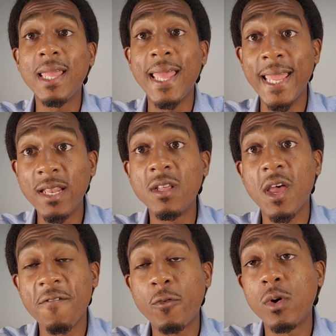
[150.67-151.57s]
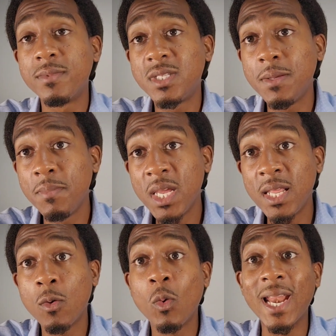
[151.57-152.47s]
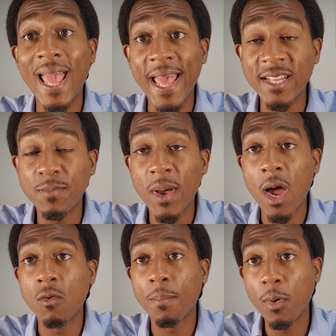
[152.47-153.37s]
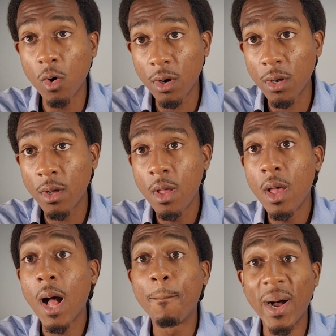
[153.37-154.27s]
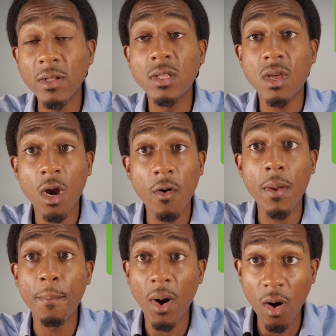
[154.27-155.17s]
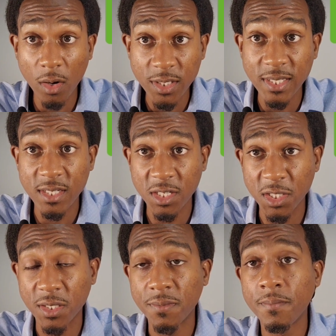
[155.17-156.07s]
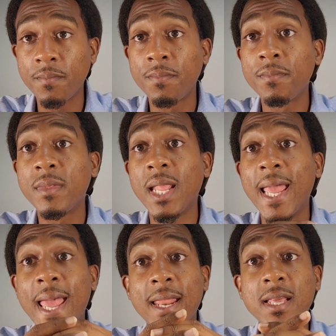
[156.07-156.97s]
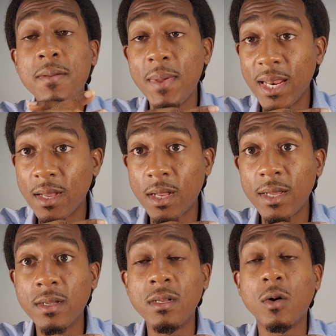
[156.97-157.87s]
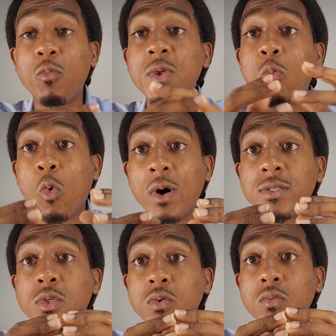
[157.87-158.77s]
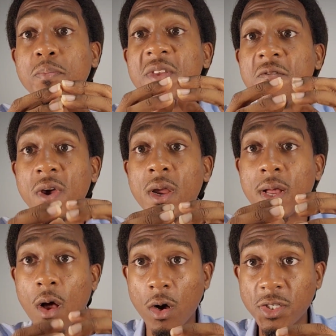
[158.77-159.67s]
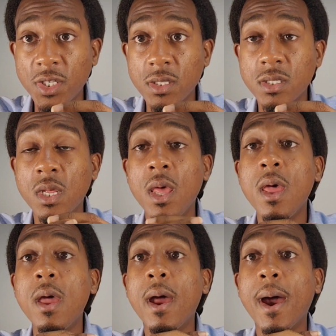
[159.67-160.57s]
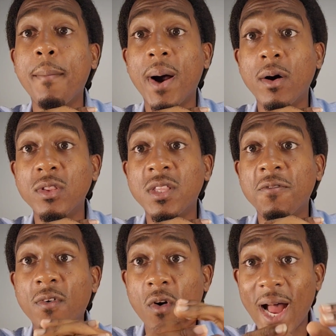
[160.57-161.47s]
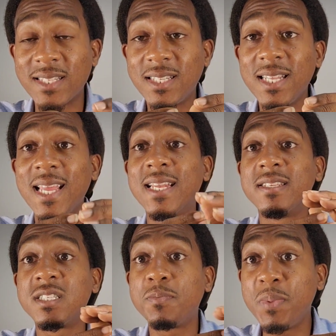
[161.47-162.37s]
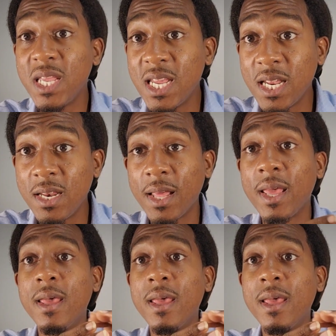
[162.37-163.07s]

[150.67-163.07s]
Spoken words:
in the FOMC meeting when asked by a reporter about the current pause decision. And he made it clear, look, we want to be very cautious about the velocity and the speed